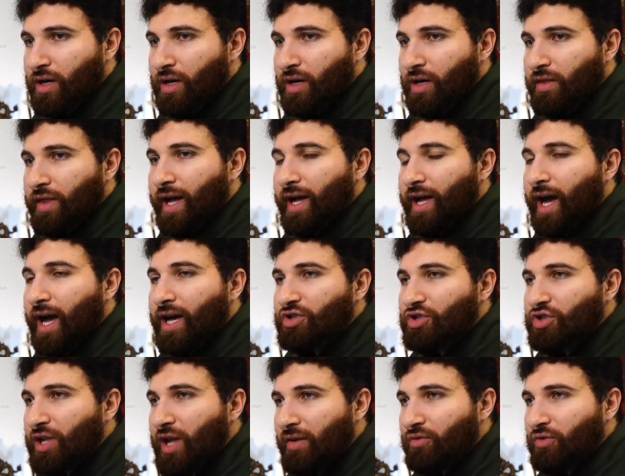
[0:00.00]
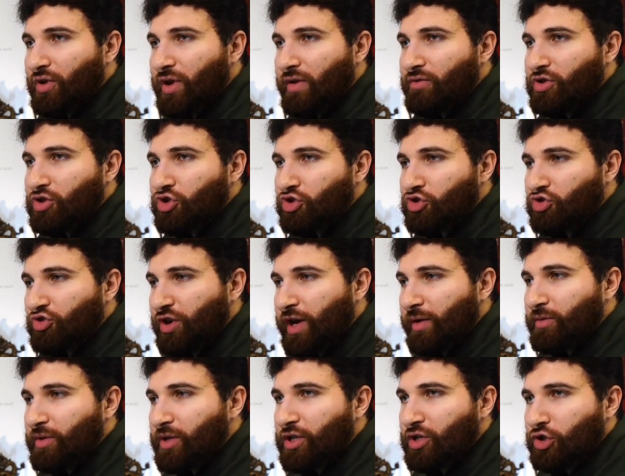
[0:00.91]
That guy's never even
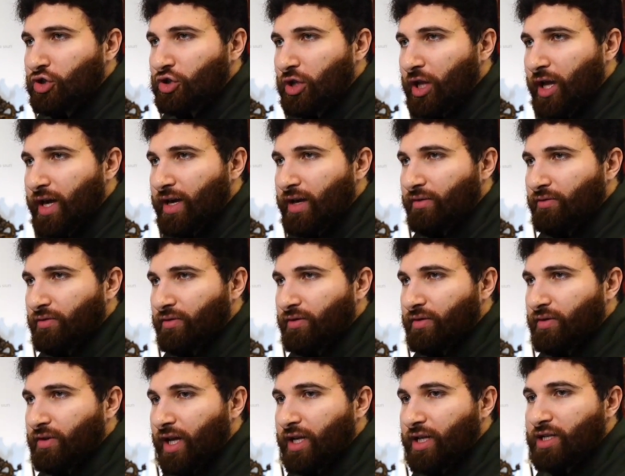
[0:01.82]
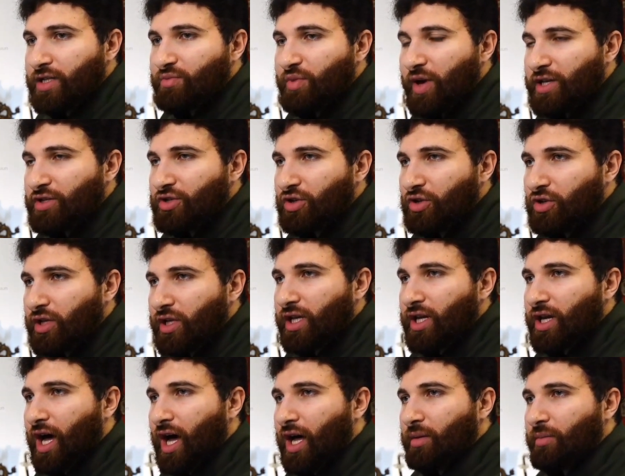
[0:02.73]
streamed in his life, and he's basically
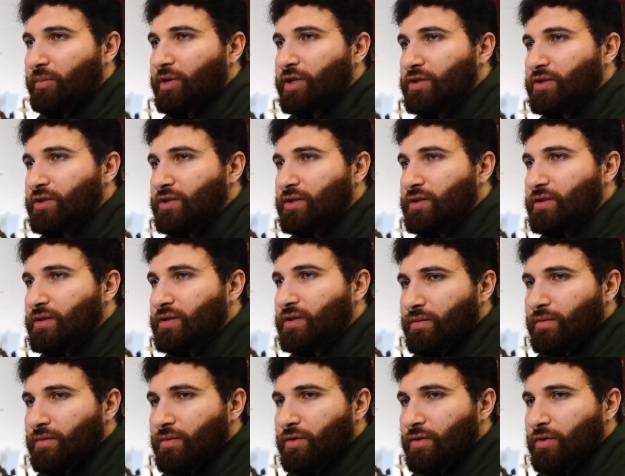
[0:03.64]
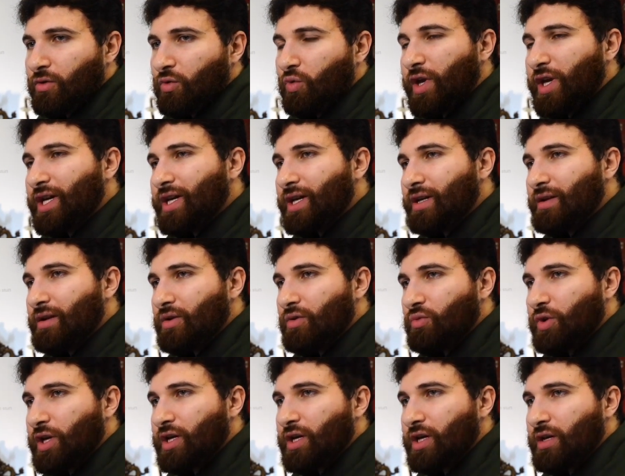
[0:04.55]
anonymous. We
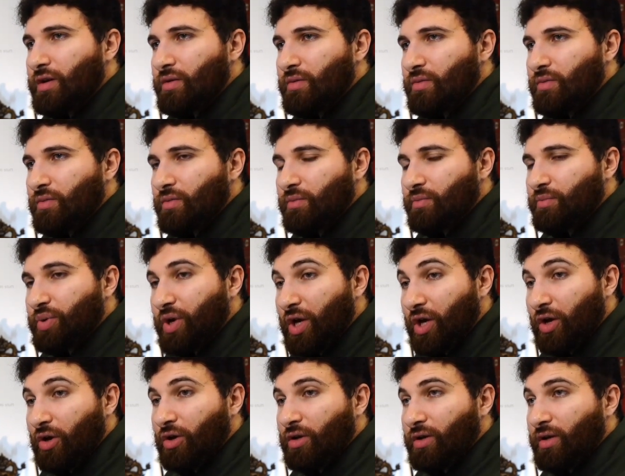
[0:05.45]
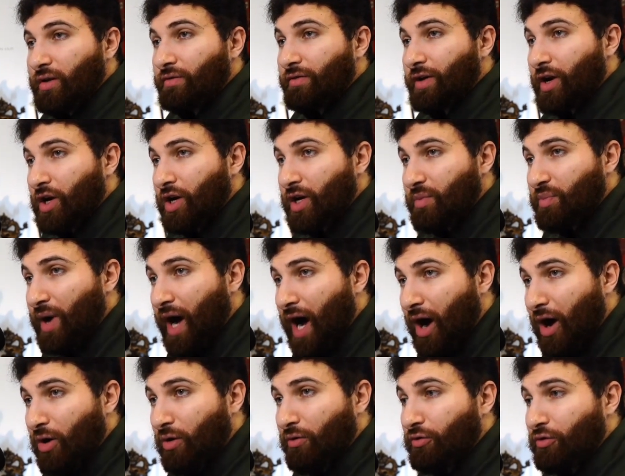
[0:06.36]
can build a very
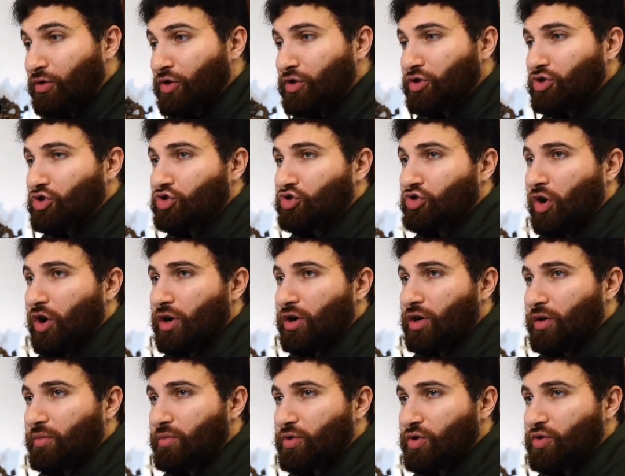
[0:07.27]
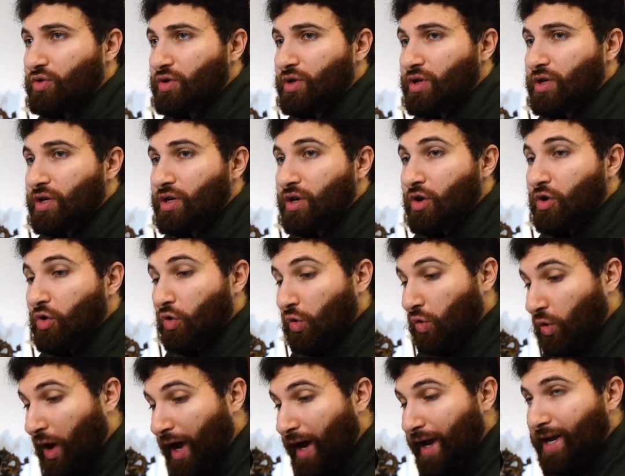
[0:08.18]
powerful and strong community
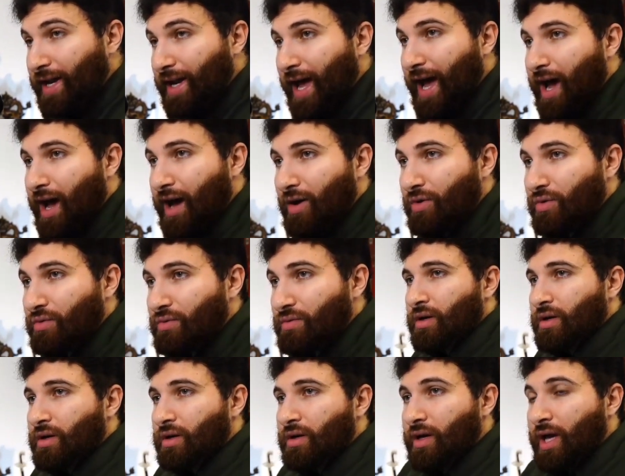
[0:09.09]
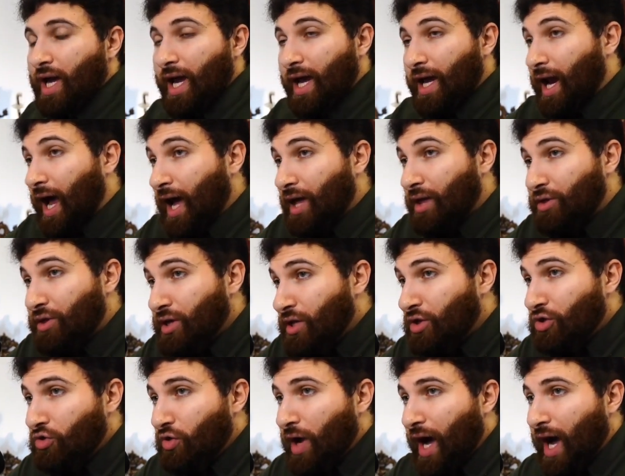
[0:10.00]
right now. And I think
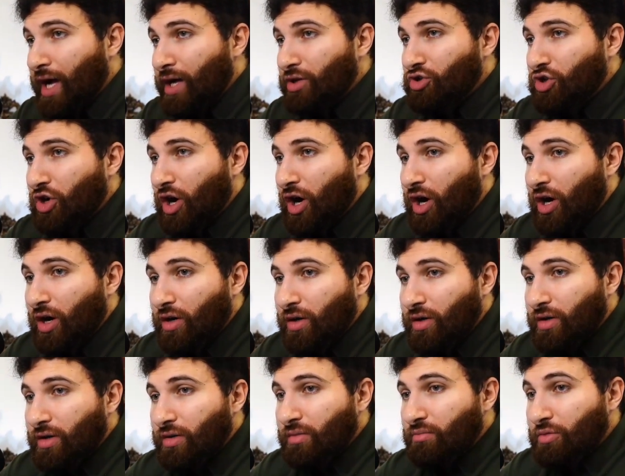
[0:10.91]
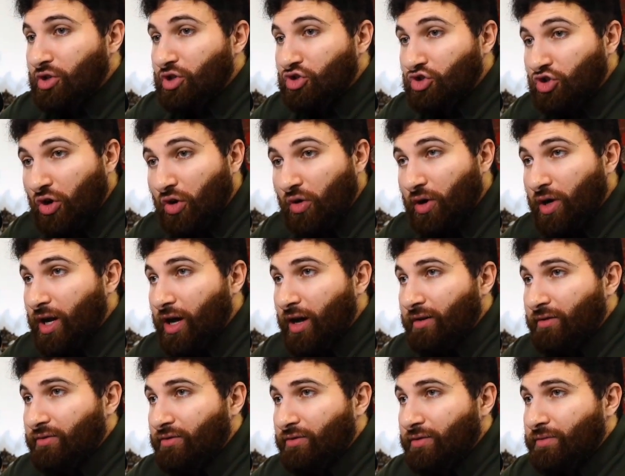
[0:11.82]
you guys are mature
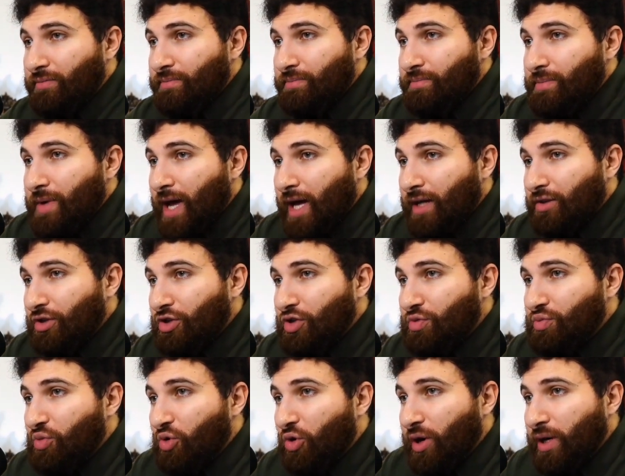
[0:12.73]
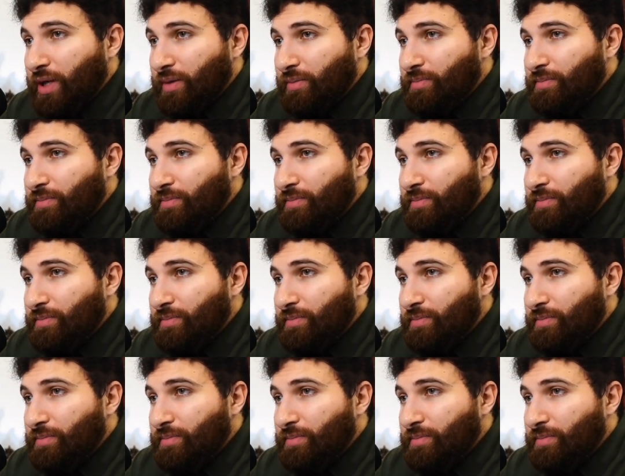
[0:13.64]
enough at this point.